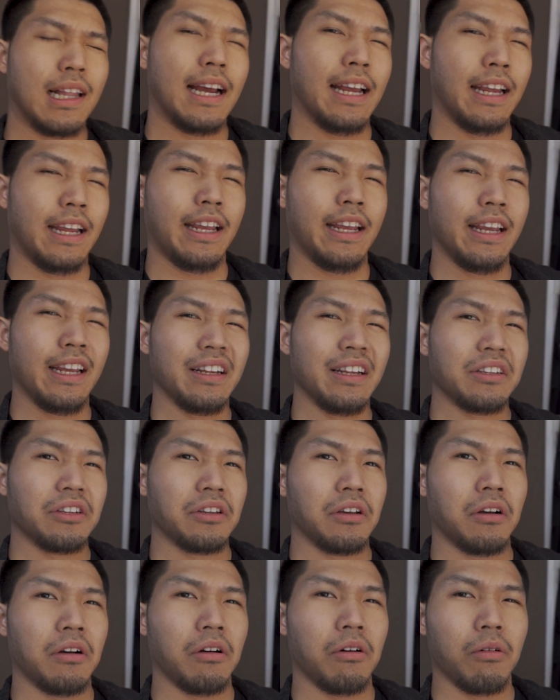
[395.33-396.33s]
I eat,
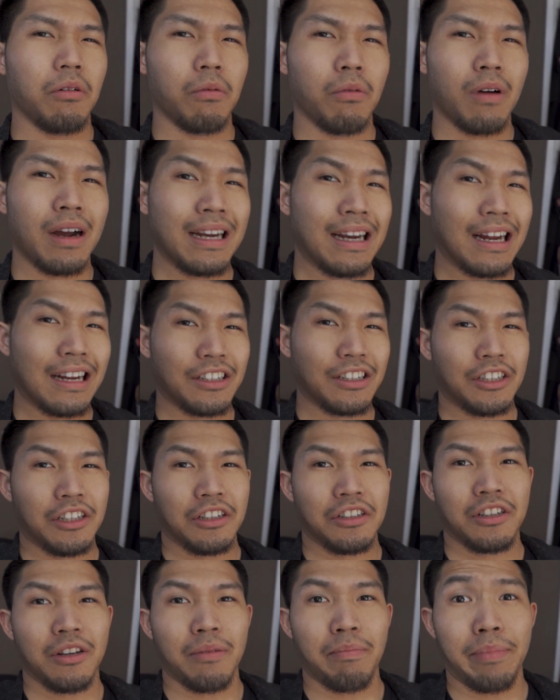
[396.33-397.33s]
so why not
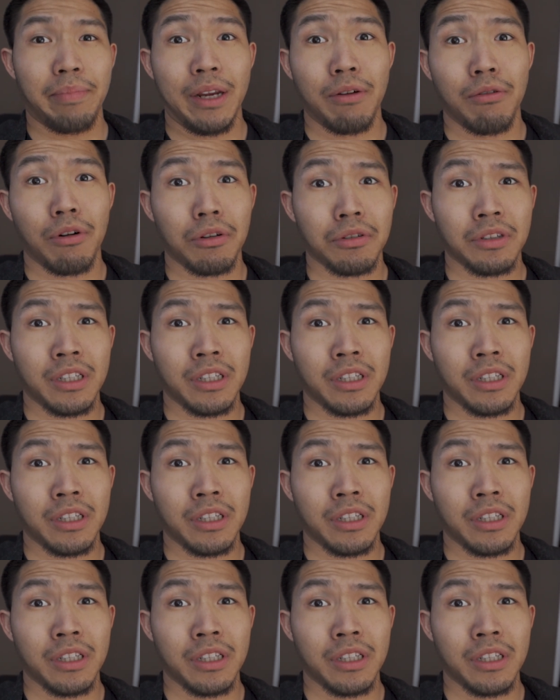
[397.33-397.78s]
just some B-roll